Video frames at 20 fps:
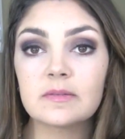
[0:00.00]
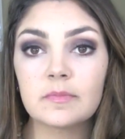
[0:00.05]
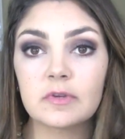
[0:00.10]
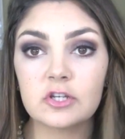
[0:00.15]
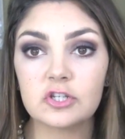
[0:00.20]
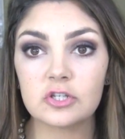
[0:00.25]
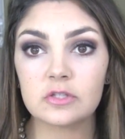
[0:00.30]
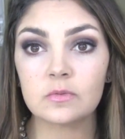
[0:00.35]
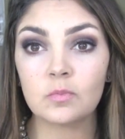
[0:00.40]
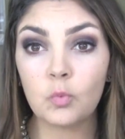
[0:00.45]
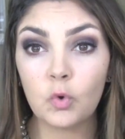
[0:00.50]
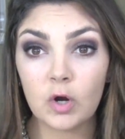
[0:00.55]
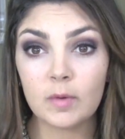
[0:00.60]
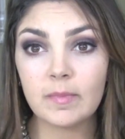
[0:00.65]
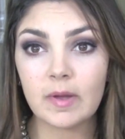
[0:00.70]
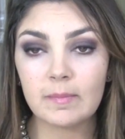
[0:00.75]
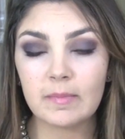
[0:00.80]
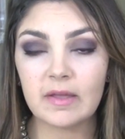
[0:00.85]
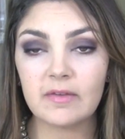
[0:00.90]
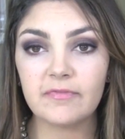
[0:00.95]
I'm gonna just
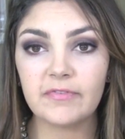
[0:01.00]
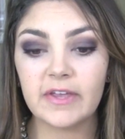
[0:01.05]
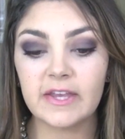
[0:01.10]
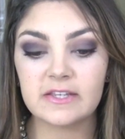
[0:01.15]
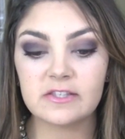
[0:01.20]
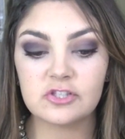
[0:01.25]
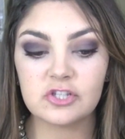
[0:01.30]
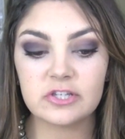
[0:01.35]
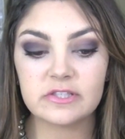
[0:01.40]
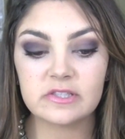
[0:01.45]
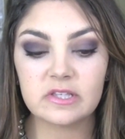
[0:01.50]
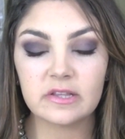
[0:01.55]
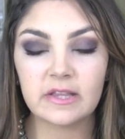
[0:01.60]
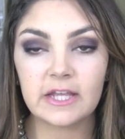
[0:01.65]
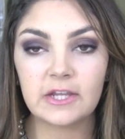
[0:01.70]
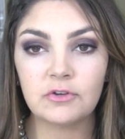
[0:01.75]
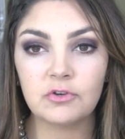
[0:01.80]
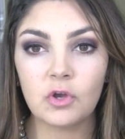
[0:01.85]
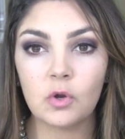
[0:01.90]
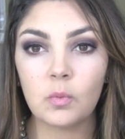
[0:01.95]
warm up my face just to
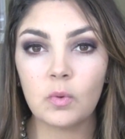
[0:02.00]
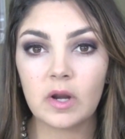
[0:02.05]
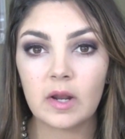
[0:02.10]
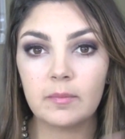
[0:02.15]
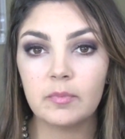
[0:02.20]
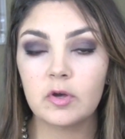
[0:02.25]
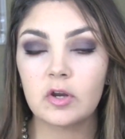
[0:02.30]
let you know what I